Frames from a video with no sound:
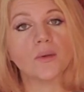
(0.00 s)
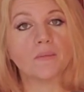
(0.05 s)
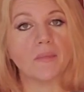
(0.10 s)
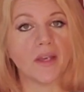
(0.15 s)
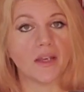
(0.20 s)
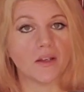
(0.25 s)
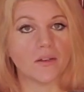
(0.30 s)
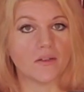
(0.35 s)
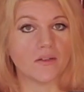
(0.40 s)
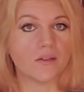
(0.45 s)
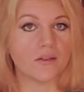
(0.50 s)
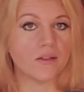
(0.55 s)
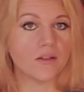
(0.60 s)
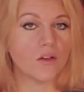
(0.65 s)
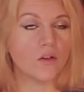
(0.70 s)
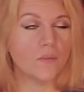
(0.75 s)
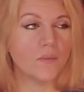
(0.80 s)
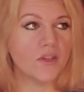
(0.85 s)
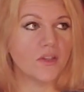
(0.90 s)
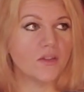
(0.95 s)
pounds,
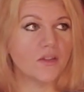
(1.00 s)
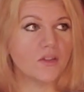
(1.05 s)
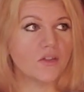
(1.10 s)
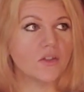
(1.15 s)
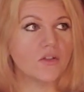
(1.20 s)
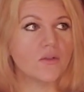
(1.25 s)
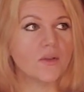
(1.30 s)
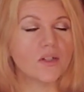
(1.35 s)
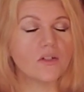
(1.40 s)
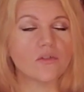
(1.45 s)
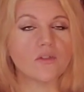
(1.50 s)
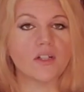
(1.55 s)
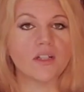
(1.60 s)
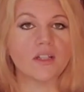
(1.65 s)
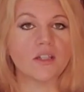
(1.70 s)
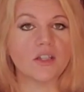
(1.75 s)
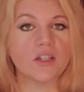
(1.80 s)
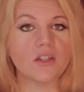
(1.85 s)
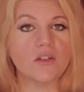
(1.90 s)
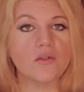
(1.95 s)
almost two hundred
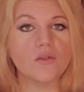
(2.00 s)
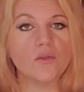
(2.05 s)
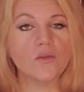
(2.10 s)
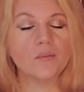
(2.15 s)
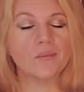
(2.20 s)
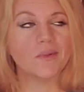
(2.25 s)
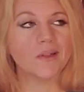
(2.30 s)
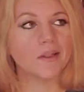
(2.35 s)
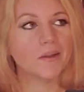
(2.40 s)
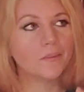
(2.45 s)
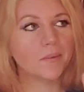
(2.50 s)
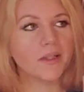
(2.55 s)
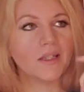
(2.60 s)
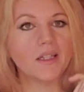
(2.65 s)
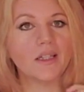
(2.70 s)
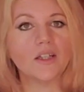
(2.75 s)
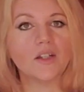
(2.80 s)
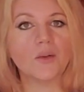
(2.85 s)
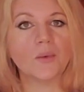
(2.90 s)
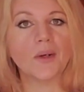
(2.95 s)
two, but we
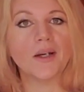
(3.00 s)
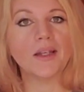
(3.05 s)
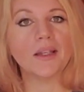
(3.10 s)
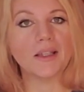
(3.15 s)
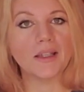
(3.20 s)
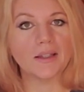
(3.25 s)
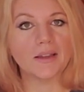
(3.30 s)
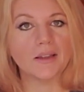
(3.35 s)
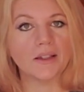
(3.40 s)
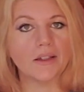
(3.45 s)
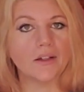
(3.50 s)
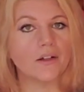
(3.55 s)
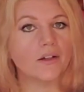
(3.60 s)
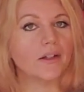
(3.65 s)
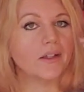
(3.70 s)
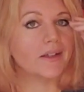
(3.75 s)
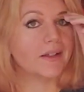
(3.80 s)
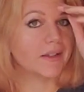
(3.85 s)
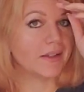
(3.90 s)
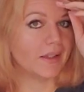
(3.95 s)
didn't quite get there
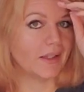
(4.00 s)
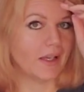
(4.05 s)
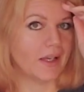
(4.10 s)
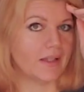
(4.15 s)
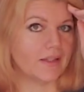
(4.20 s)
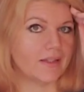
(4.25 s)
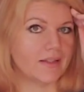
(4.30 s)
yet.